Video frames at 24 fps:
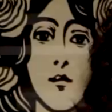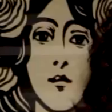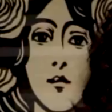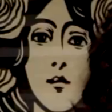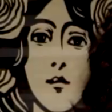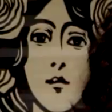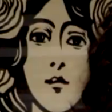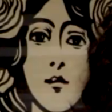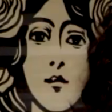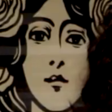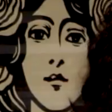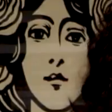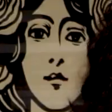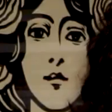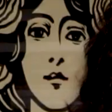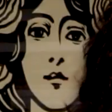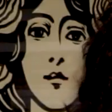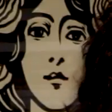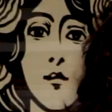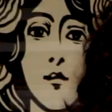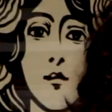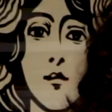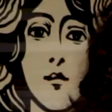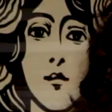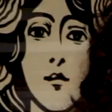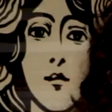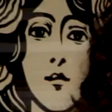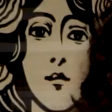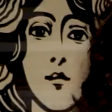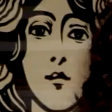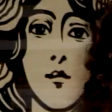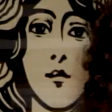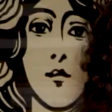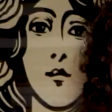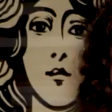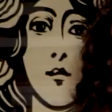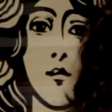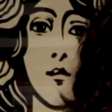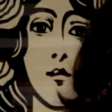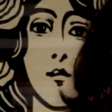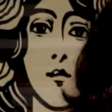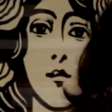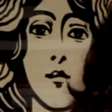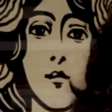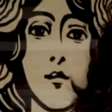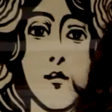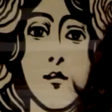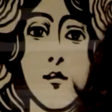
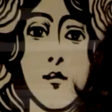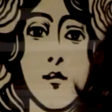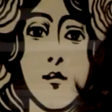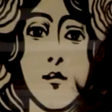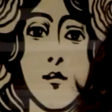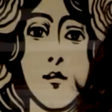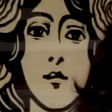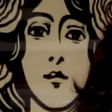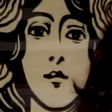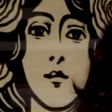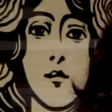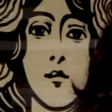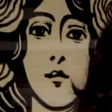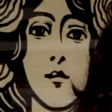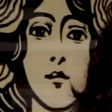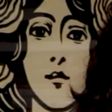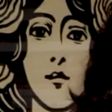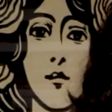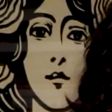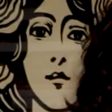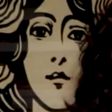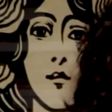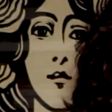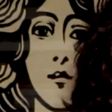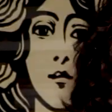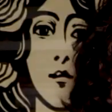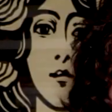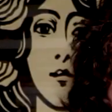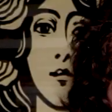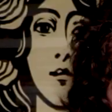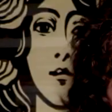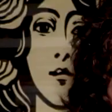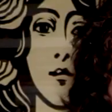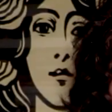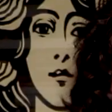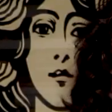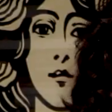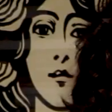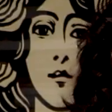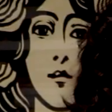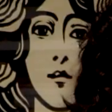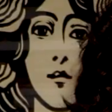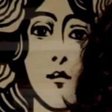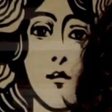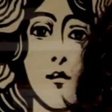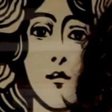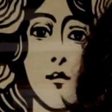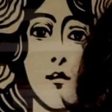
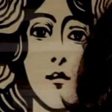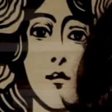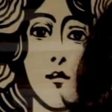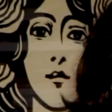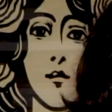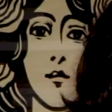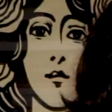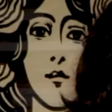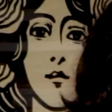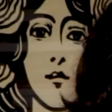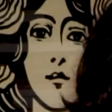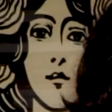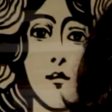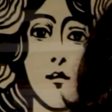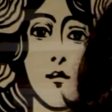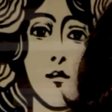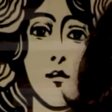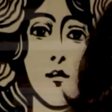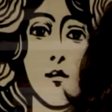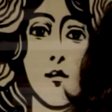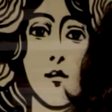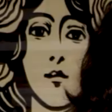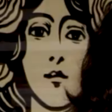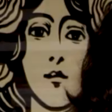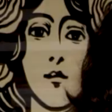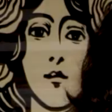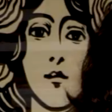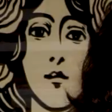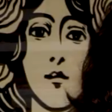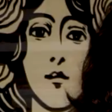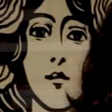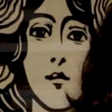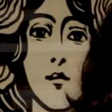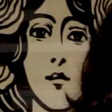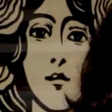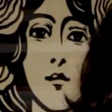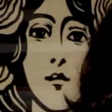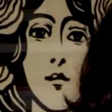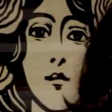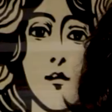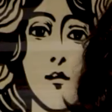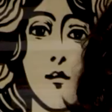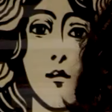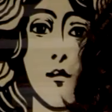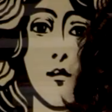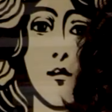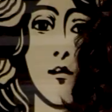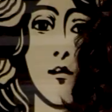(silent)